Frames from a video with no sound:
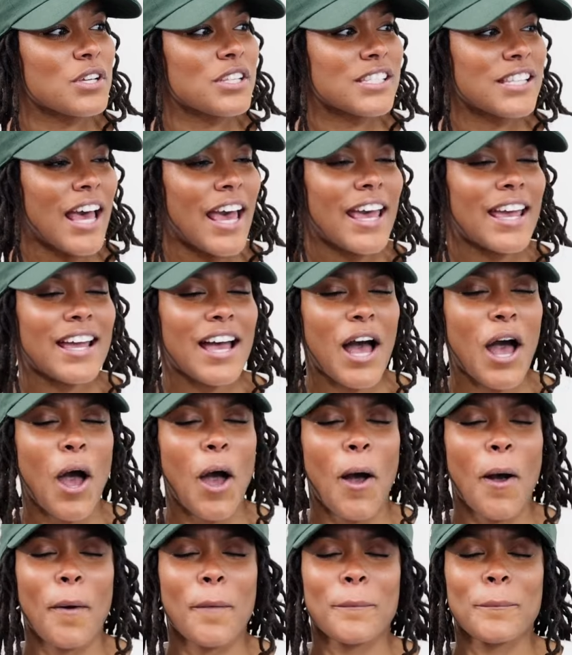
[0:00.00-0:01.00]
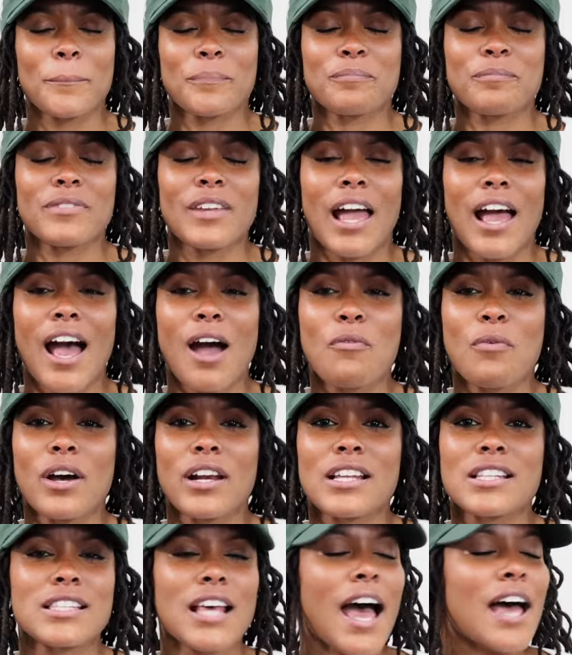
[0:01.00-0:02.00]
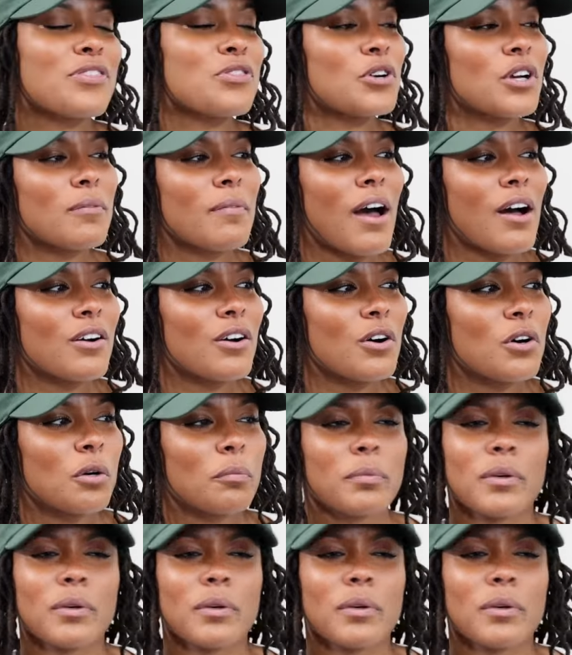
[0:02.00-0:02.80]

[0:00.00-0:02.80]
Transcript: to say, um, I wanted, fun. I thought about going,